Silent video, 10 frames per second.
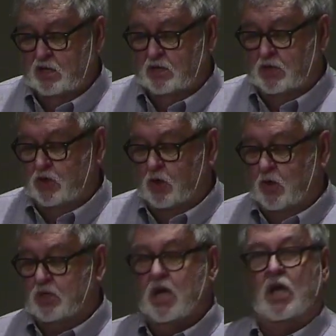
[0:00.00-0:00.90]
Then the
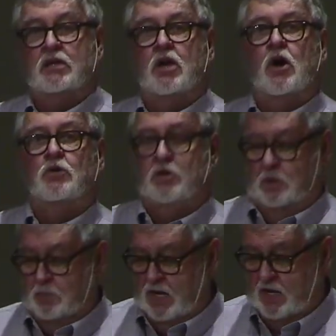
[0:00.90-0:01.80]
Lord God called to
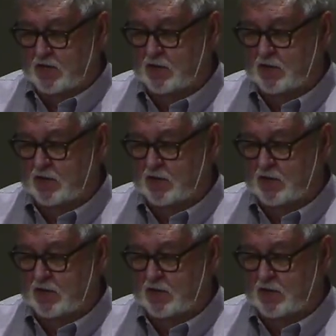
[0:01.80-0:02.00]
the man,